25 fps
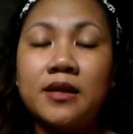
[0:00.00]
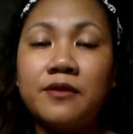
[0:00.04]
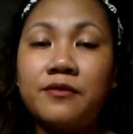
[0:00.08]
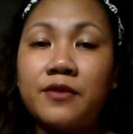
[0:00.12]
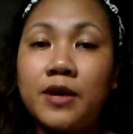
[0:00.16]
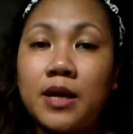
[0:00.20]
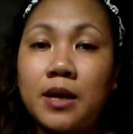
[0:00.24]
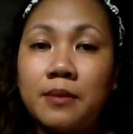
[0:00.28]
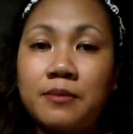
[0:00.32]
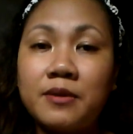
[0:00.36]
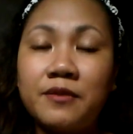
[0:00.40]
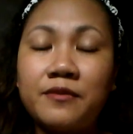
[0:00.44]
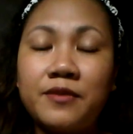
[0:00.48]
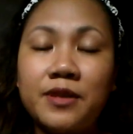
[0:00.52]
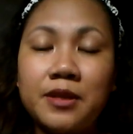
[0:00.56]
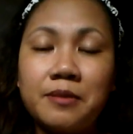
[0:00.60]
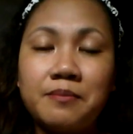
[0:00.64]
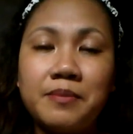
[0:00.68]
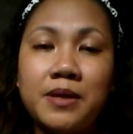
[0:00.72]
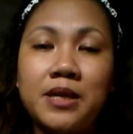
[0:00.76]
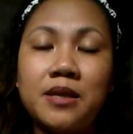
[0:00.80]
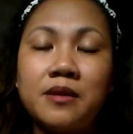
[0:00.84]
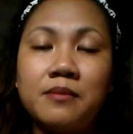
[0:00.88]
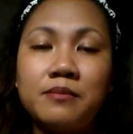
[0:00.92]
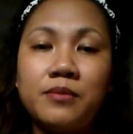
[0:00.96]
if i have a
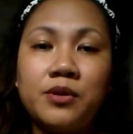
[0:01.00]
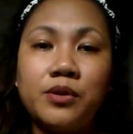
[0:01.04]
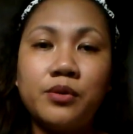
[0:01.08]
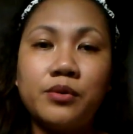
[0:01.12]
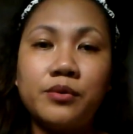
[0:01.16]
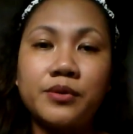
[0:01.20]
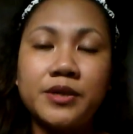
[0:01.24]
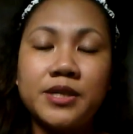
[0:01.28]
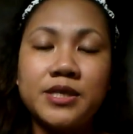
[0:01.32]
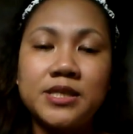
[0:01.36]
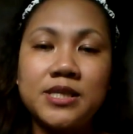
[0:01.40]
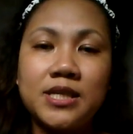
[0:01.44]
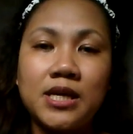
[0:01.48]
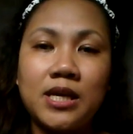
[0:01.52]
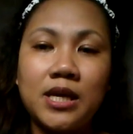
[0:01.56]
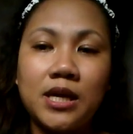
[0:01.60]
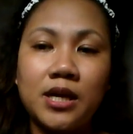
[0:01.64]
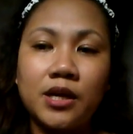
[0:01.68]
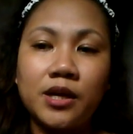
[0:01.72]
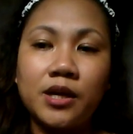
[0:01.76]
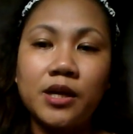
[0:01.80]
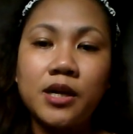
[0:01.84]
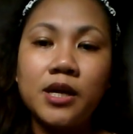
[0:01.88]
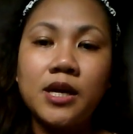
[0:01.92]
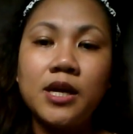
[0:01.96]
filipino viewers
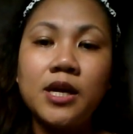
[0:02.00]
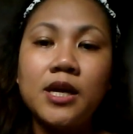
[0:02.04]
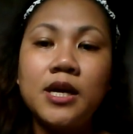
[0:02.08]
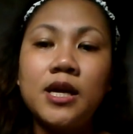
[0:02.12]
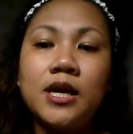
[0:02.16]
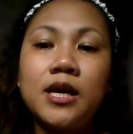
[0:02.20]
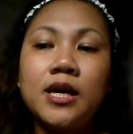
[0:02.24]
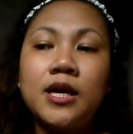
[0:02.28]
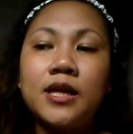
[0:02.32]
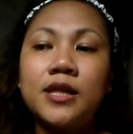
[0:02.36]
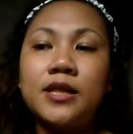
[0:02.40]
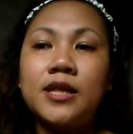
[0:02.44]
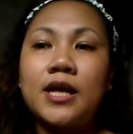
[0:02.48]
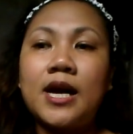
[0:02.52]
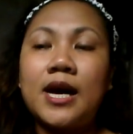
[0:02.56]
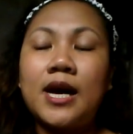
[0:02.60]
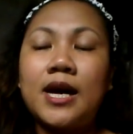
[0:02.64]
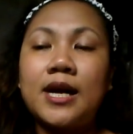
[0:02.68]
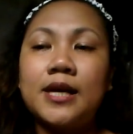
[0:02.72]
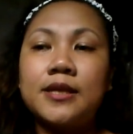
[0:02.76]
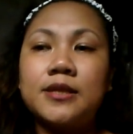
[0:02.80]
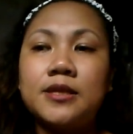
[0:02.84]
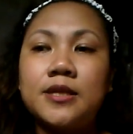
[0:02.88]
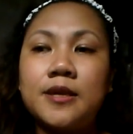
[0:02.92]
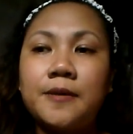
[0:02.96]
here
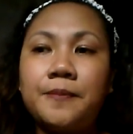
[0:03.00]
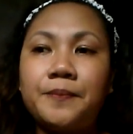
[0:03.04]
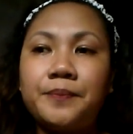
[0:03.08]
that